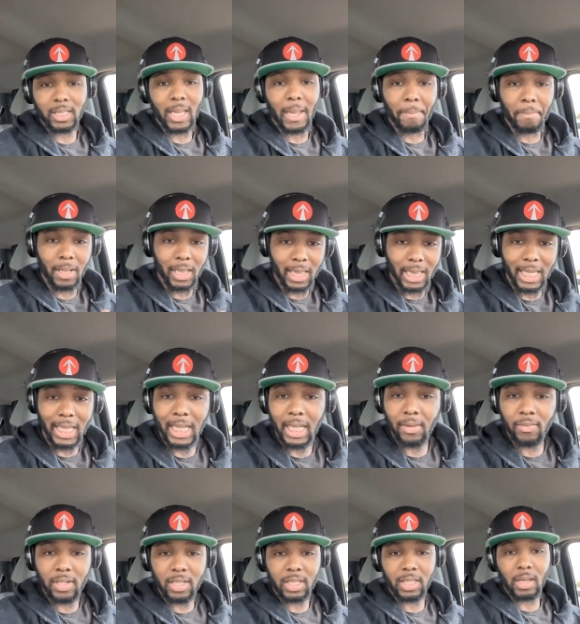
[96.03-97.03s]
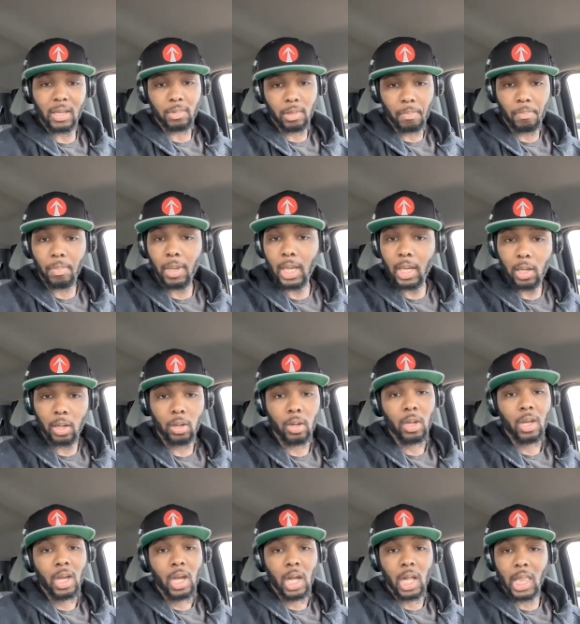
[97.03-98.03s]
they believe in something bigger.
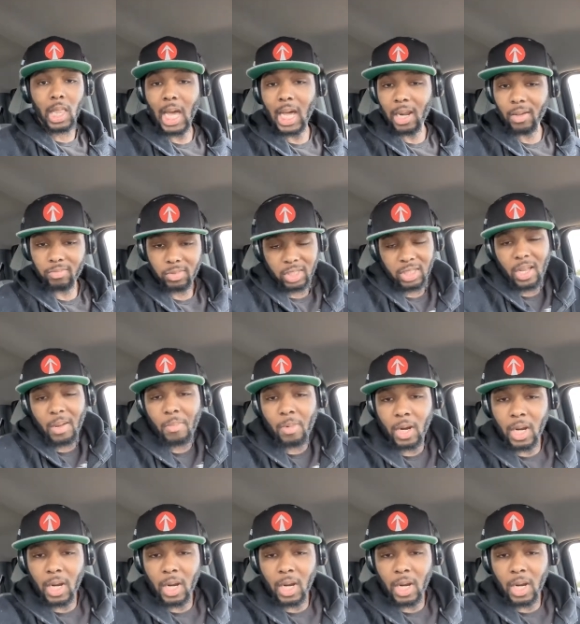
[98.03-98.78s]
A lot of them, some